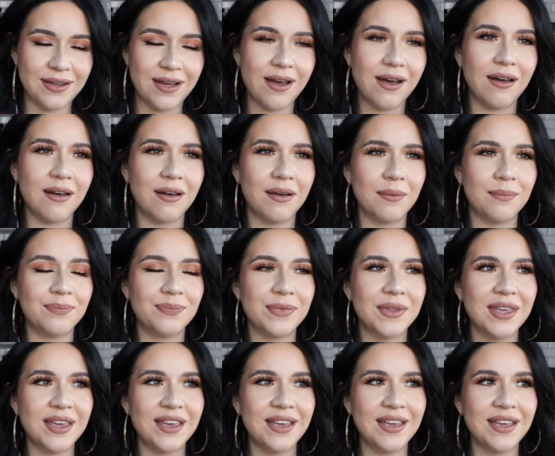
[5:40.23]
And
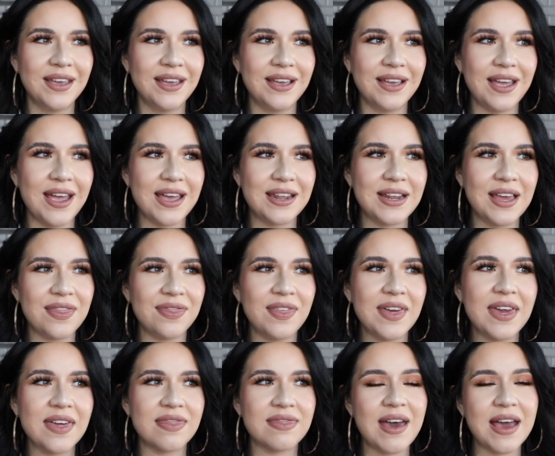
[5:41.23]
I
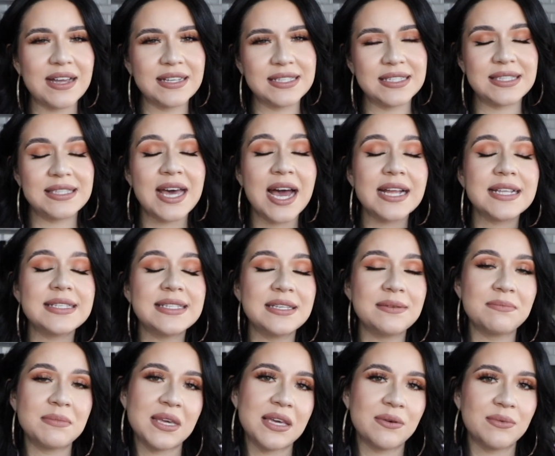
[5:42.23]
think that to
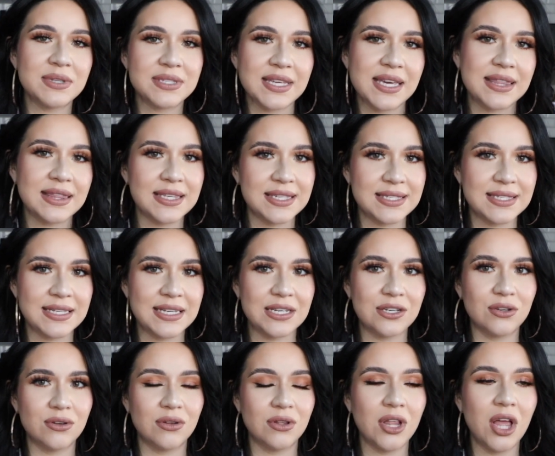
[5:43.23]
me was like the
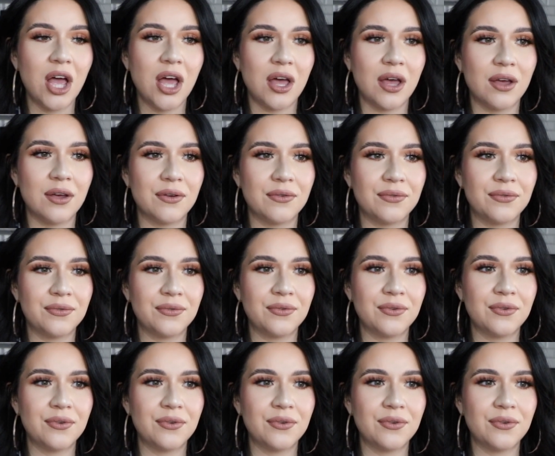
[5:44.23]
signal of,